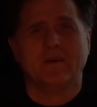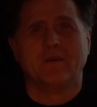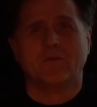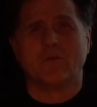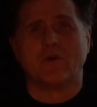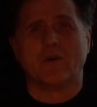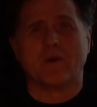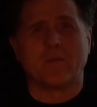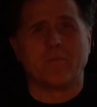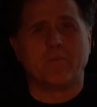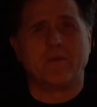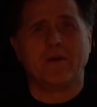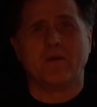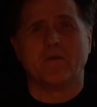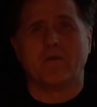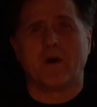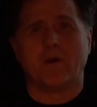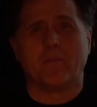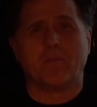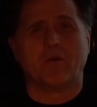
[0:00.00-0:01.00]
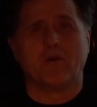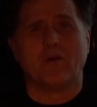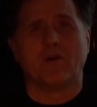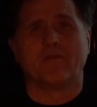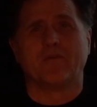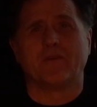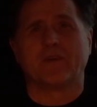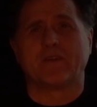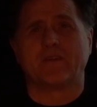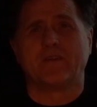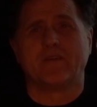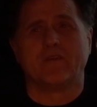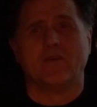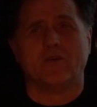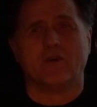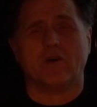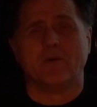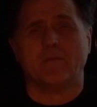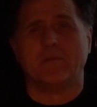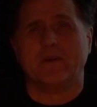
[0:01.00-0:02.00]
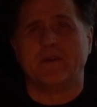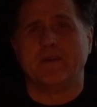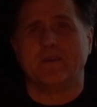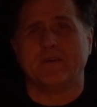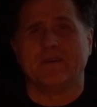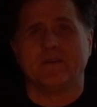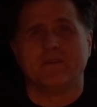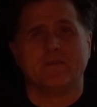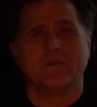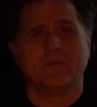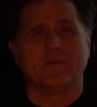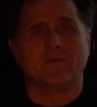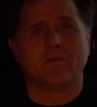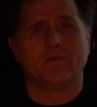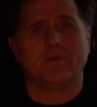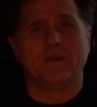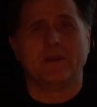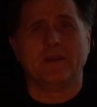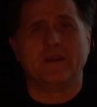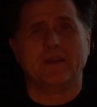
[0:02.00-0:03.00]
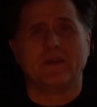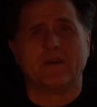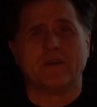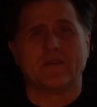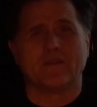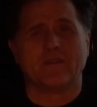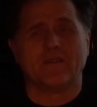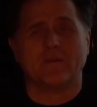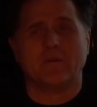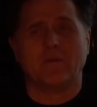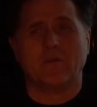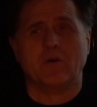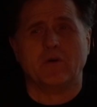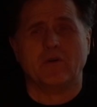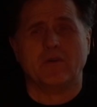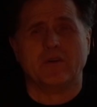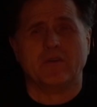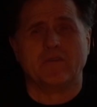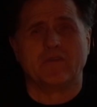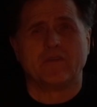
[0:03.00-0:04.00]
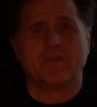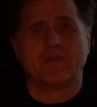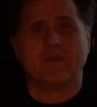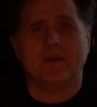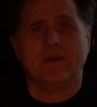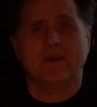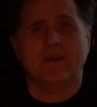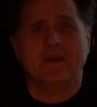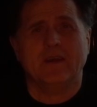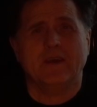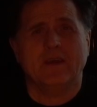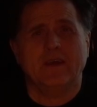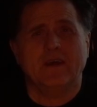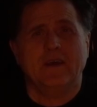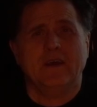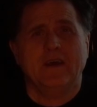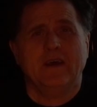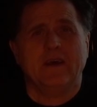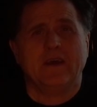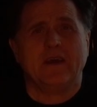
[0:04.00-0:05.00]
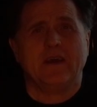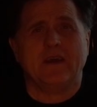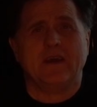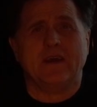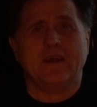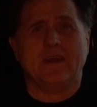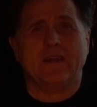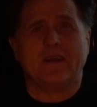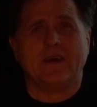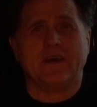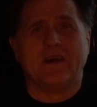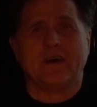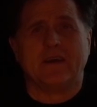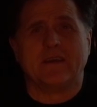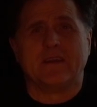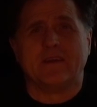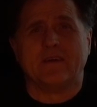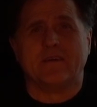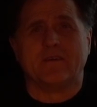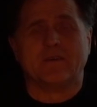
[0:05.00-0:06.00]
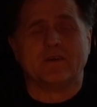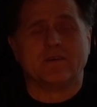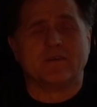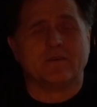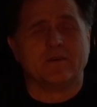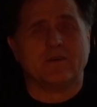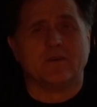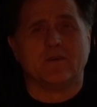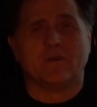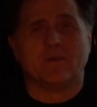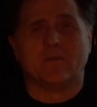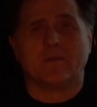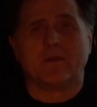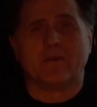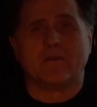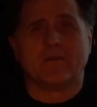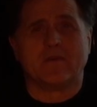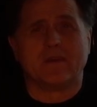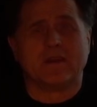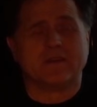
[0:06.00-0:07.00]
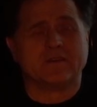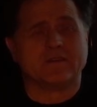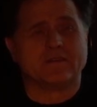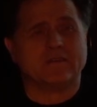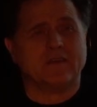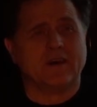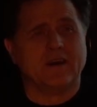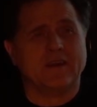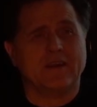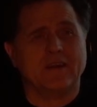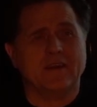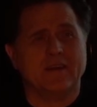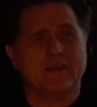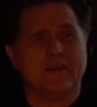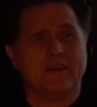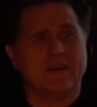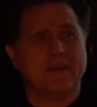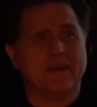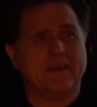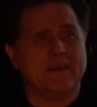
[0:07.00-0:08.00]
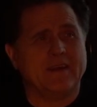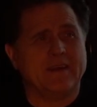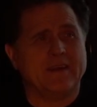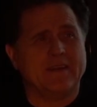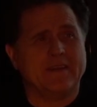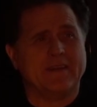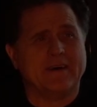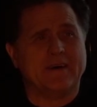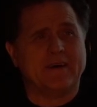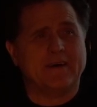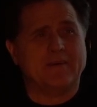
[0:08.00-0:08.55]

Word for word: we're in a perfect orbit between the Earth and the moon. It's, and, you know, we're orbiting around the sun, and